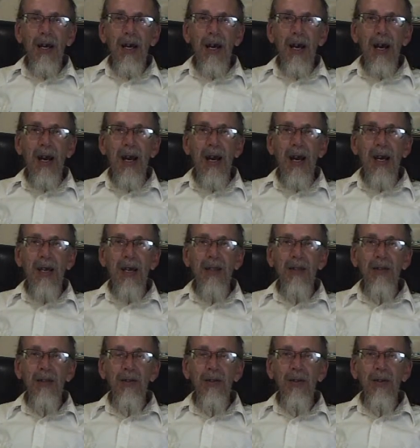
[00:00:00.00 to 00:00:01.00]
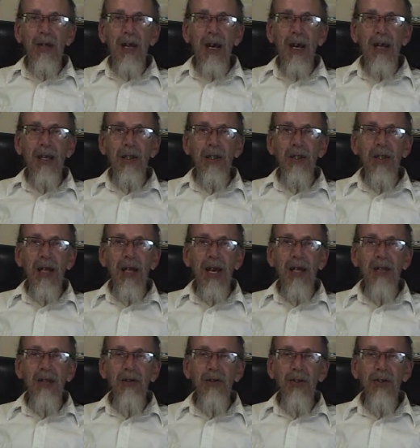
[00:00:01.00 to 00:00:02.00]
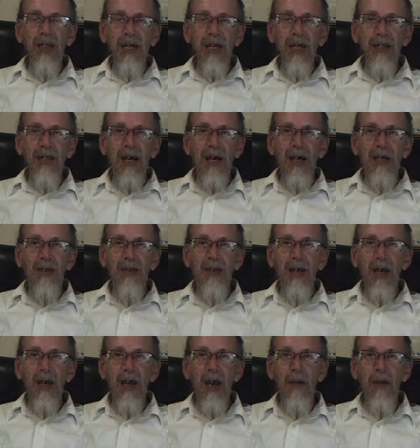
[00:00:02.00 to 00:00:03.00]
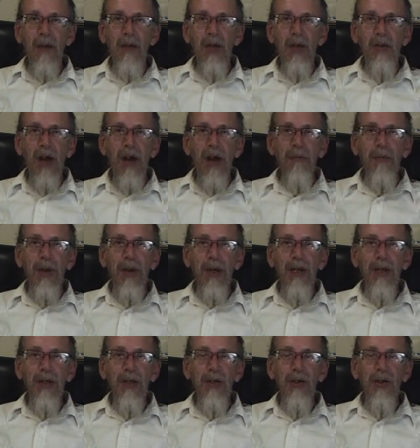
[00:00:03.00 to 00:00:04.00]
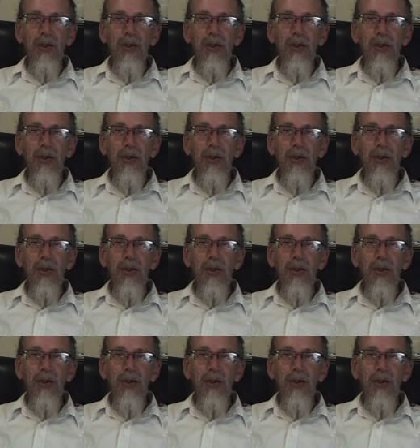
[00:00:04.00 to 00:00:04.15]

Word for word: and anything else that had heavy graphics.